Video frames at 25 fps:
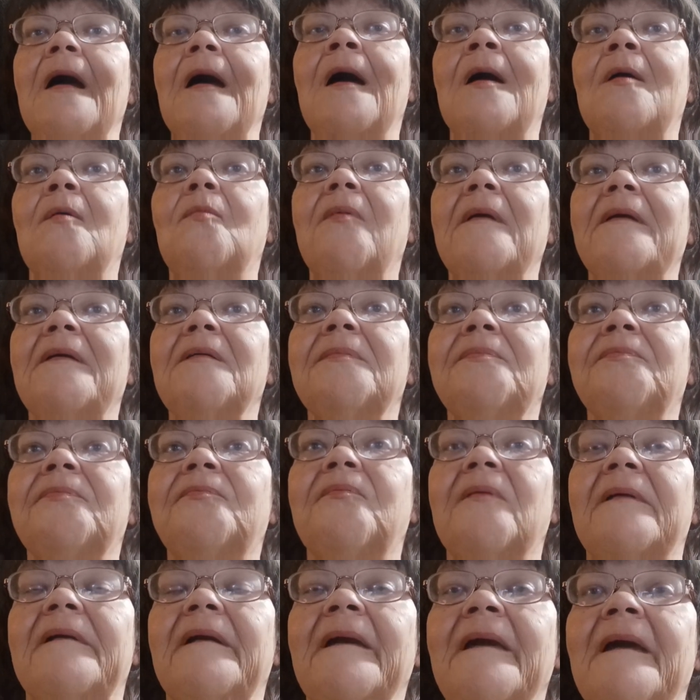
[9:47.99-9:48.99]

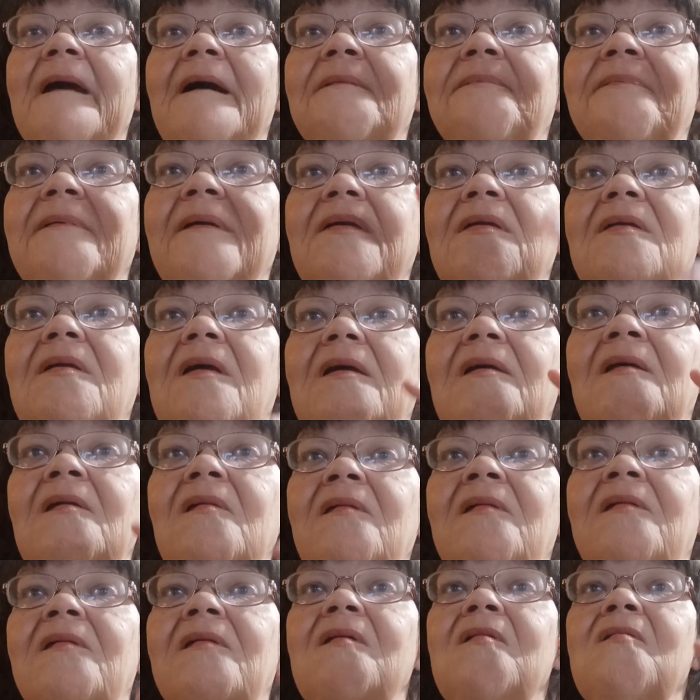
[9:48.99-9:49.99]
we're having
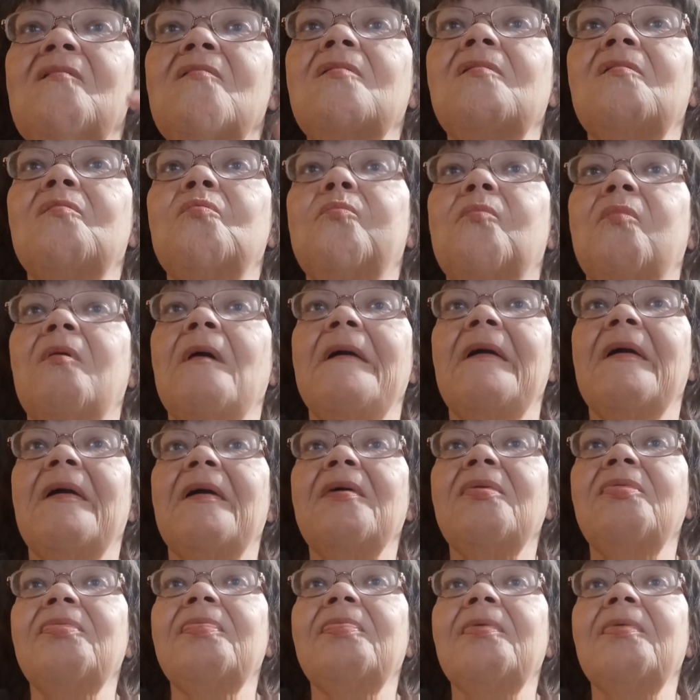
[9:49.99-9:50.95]
issues with